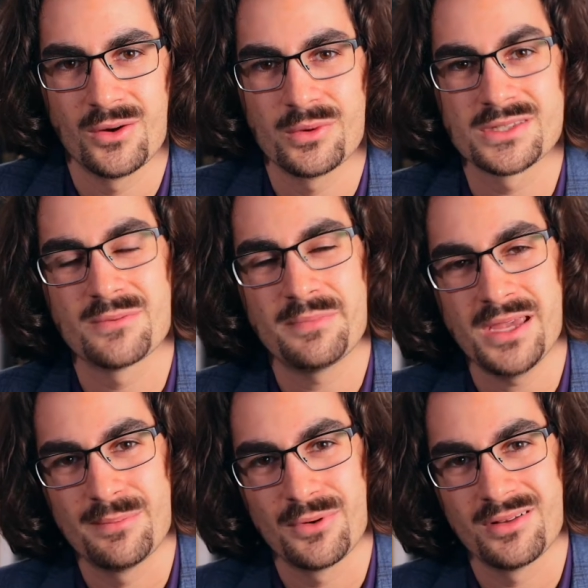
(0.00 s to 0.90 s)
was the
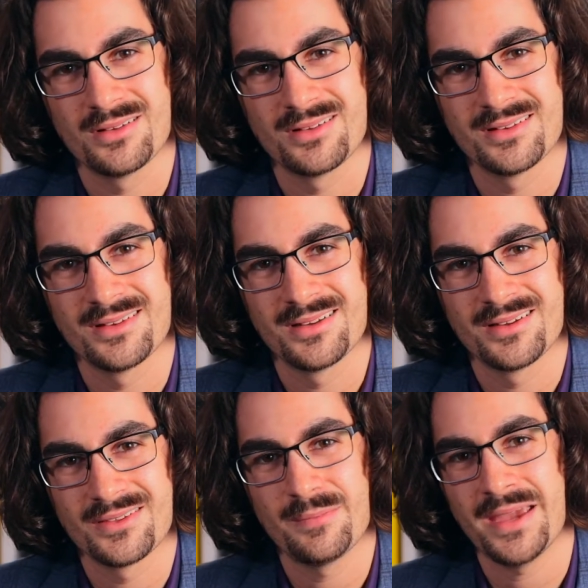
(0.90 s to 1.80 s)
people,
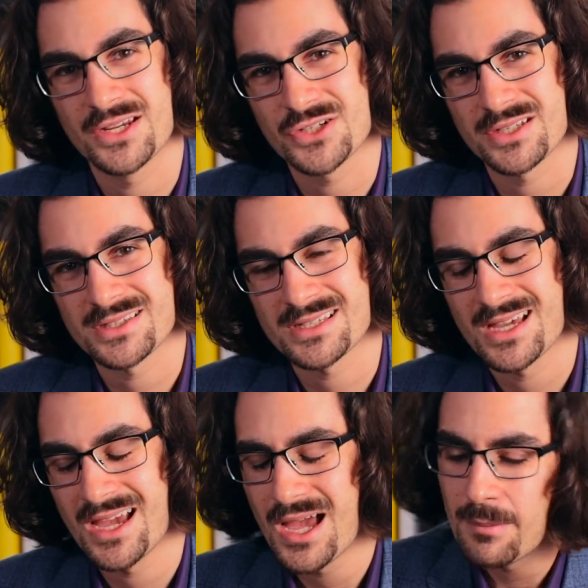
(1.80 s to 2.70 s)
the patients.
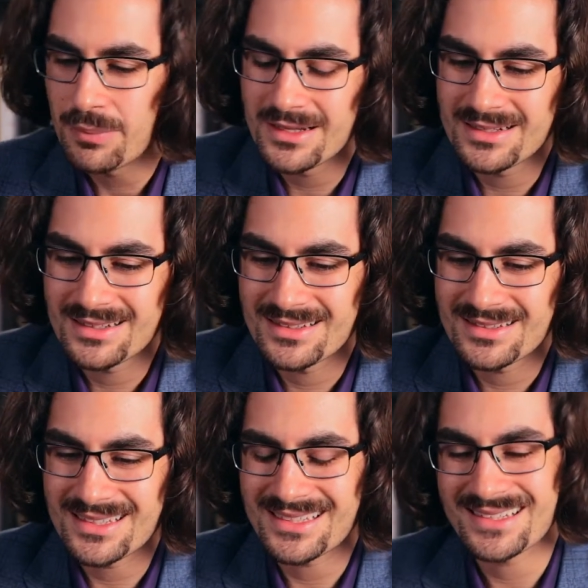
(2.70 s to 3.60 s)
But
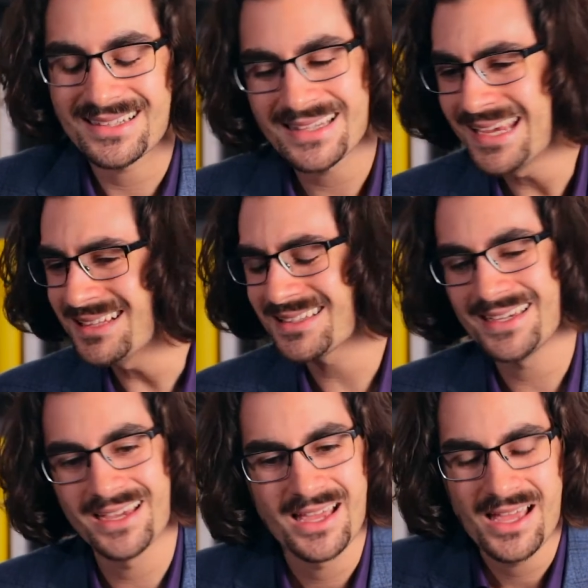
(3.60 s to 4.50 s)
lately,